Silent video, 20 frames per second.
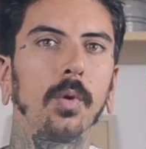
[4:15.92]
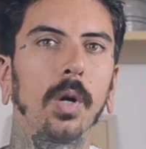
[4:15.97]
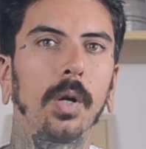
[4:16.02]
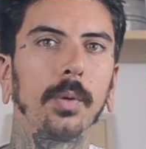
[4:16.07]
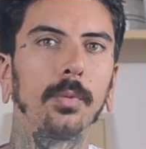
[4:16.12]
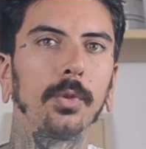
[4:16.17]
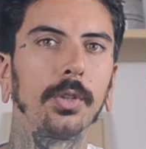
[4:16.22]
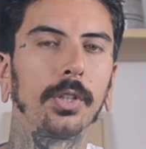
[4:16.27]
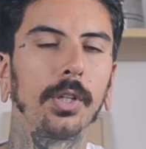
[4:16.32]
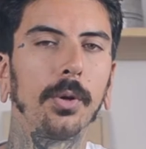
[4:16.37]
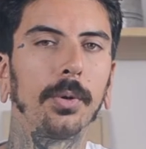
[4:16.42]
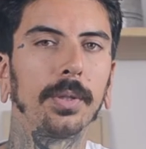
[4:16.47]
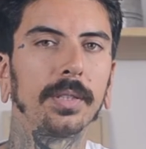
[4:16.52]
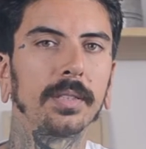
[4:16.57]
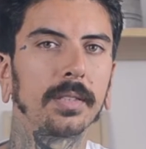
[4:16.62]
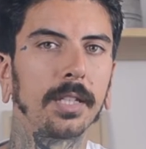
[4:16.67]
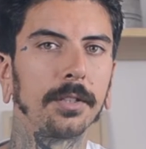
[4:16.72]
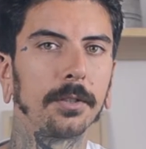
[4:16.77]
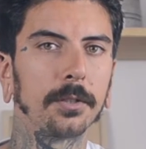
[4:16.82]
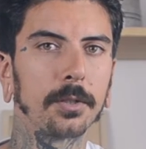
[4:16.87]
what would go
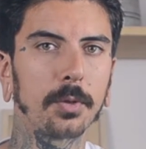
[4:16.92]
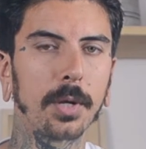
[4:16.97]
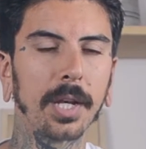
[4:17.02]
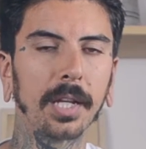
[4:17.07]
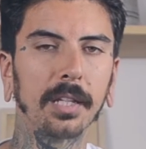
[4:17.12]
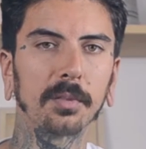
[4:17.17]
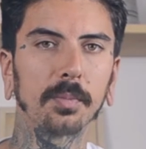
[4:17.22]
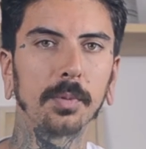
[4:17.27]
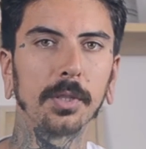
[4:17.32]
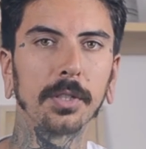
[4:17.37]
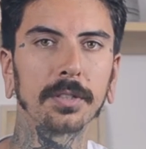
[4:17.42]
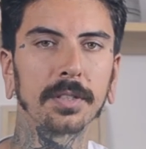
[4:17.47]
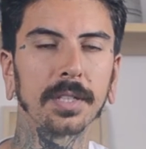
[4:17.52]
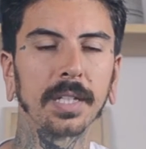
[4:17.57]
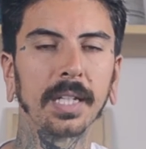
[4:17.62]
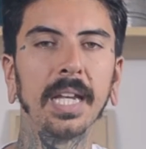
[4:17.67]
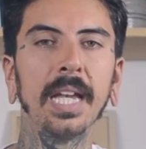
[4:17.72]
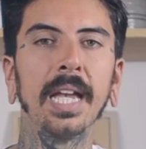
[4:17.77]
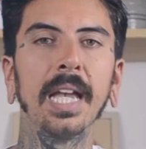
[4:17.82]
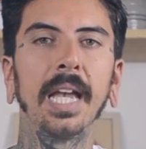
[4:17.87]
inside your tragus
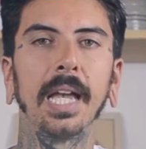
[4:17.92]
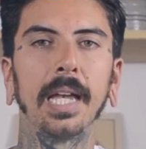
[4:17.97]
piercing.